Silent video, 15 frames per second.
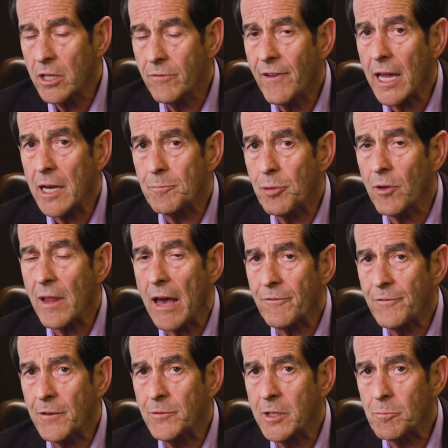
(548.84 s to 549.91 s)
you've got to pull
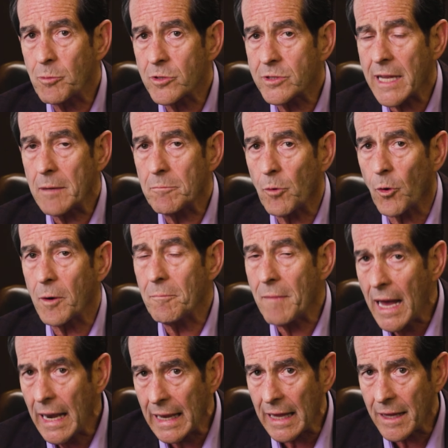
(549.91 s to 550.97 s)
out fifty percent more
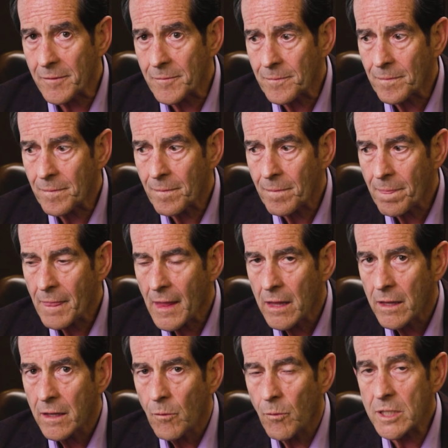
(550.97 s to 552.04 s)
money.
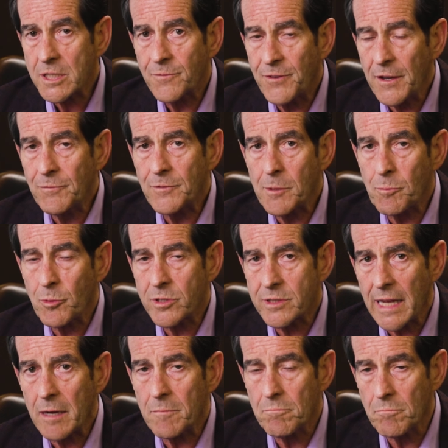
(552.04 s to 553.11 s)
What's fifty
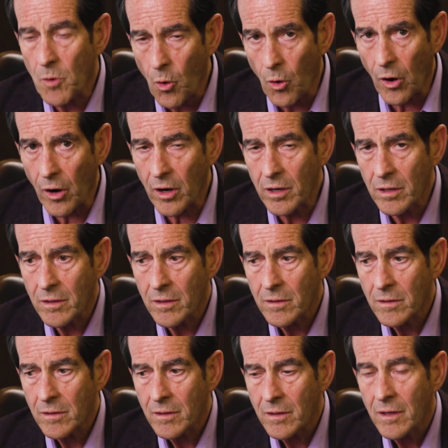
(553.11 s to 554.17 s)
percent more,
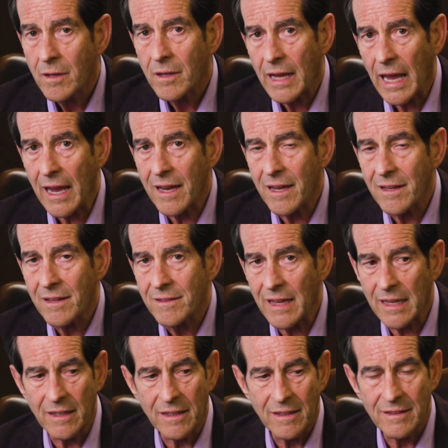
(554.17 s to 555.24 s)
okay,
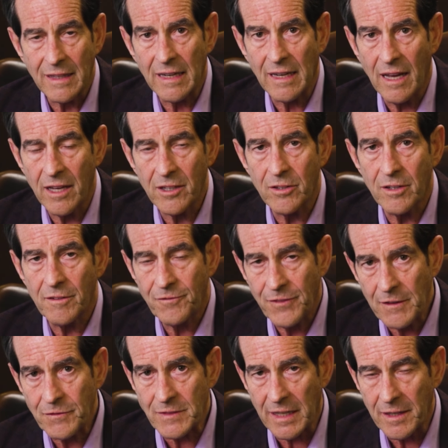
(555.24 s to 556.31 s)
than, than one hundred
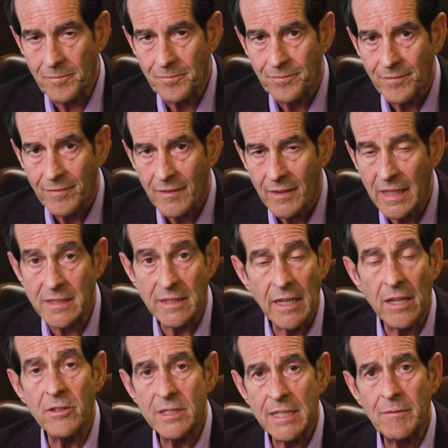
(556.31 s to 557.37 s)
fifty? It's
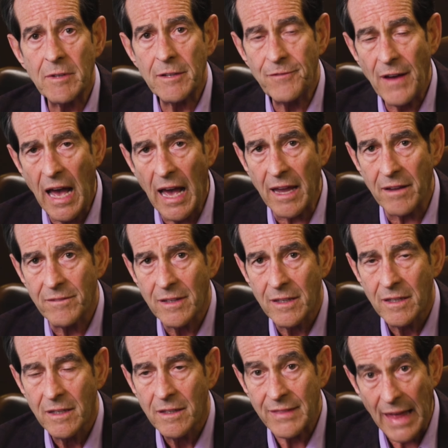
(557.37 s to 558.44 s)
another seventy-five
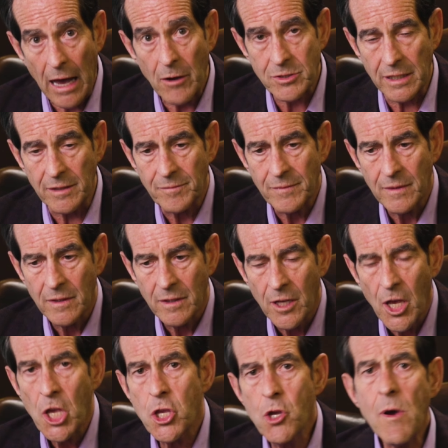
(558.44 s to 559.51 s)
thousand.
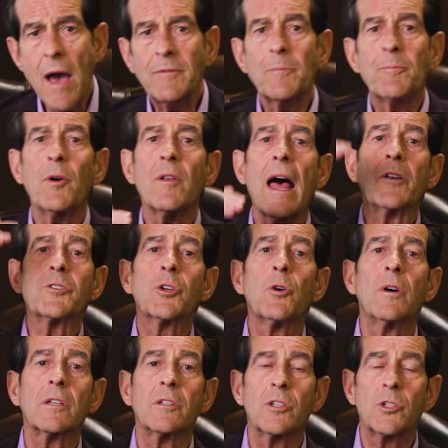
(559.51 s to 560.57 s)
You have to pull out two
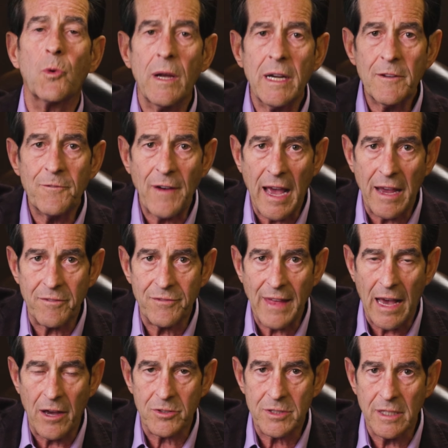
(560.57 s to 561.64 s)
hundred twenty-five
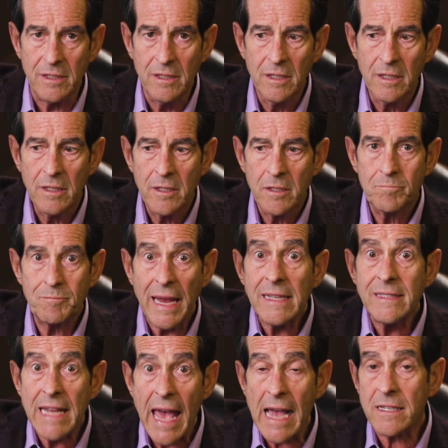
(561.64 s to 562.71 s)
thousand dollars,
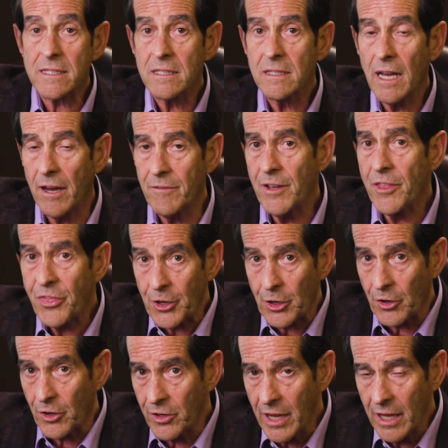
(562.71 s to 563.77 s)
pay tax of a
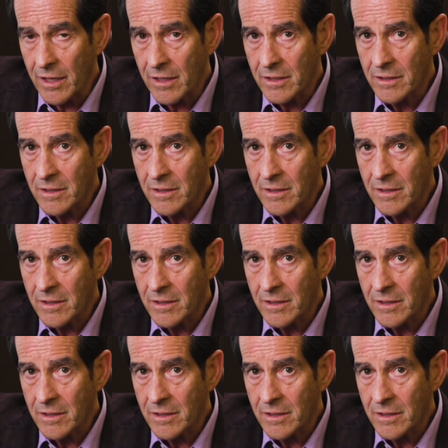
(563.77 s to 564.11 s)
third,